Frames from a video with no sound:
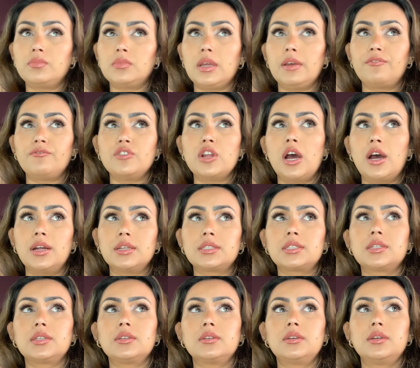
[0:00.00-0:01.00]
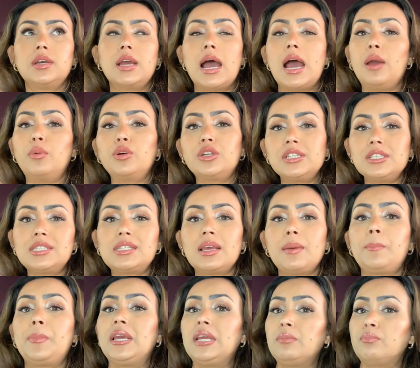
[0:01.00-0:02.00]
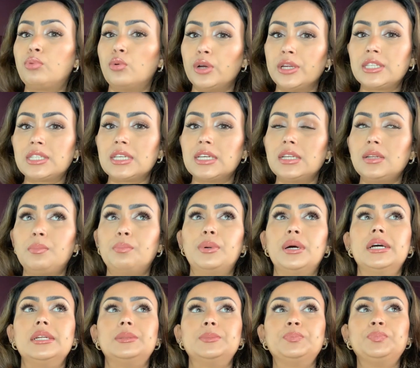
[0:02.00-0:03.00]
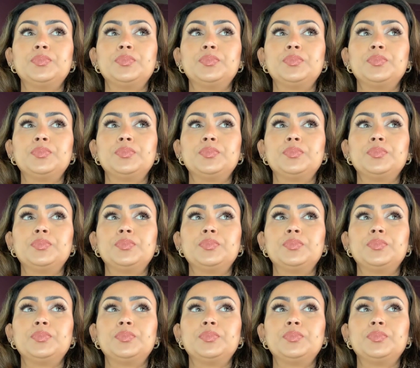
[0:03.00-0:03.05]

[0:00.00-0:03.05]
if not, I wouldn't say pinpointed, but